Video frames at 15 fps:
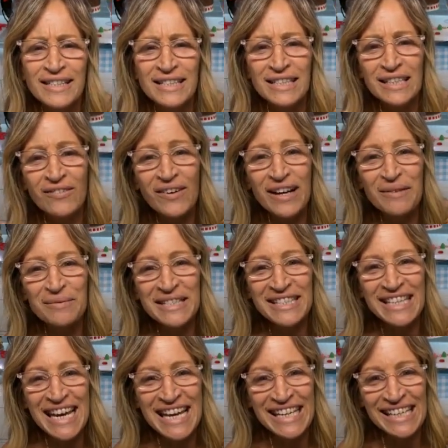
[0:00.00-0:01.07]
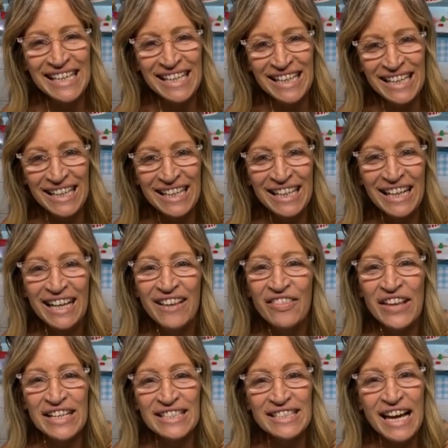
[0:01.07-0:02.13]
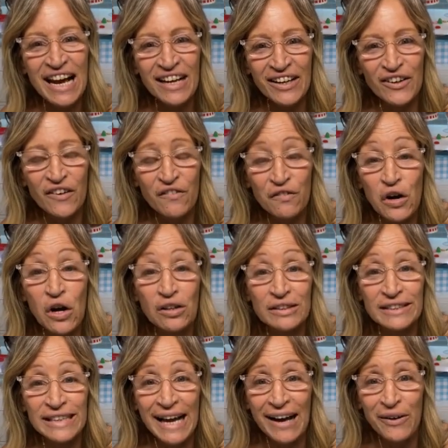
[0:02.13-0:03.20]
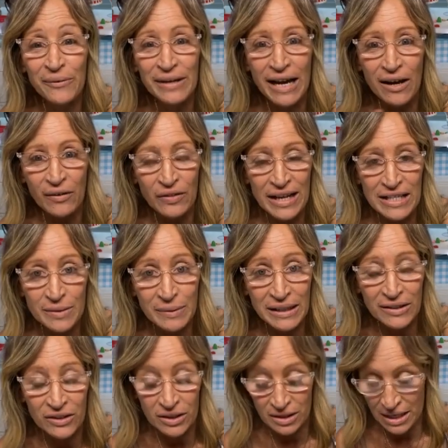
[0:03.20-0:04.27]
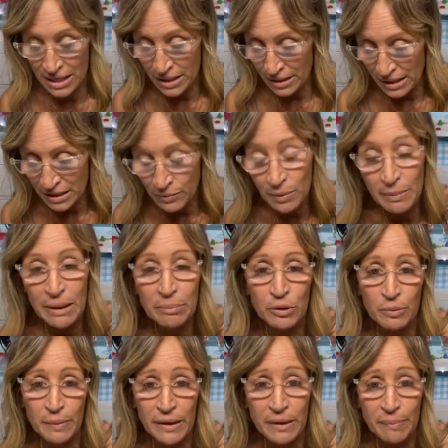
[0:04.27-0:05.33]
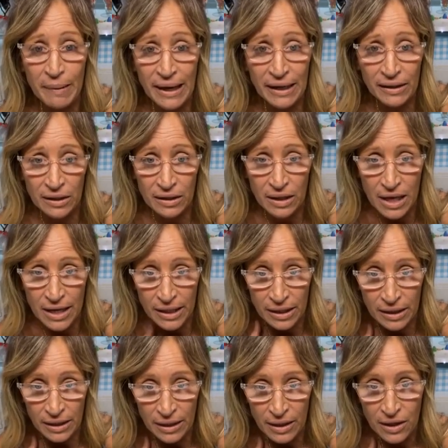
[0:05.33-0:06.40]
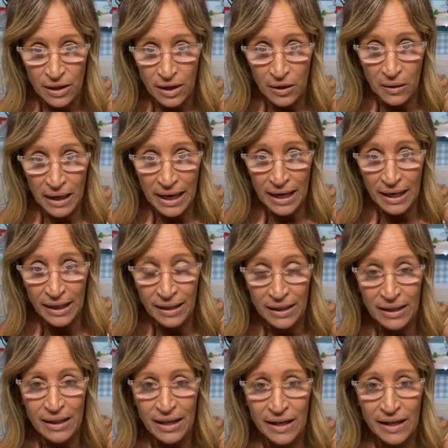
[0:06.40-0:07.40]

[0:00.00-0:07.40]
See what I'm saying? That's not going to fall down now. That's what it looked like. That's what my blueberry pie looked like. Okay?